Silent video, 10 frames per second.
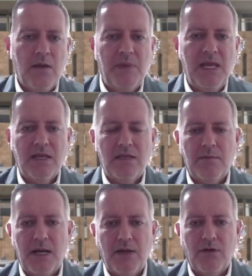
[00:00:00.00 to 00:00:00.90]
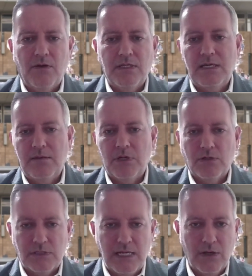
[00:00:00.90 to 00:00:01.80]
being in the minority
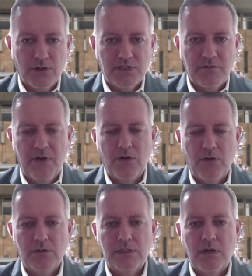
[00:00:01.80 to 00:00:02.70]
because he lost the vote